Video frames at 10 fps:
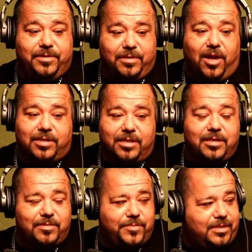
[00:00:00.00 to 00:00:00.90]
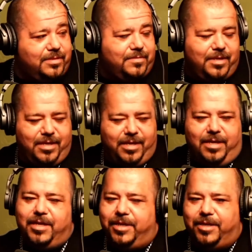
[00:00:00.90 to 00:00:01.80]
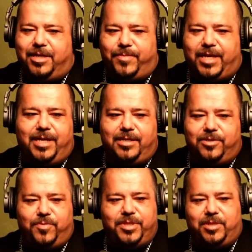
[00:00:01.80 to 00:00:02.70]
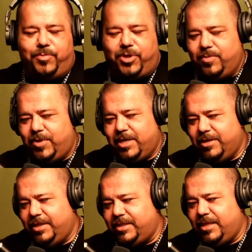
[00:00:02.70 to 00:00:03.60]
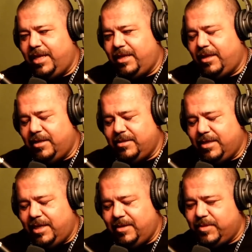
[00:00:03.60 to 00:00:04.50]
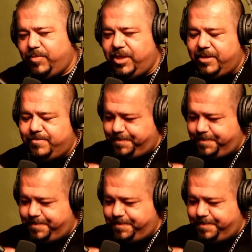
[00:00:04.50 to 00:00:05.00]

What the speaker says: locked up, but you're not behind a whole bunch of barbed wire and this and that a lot of the times. But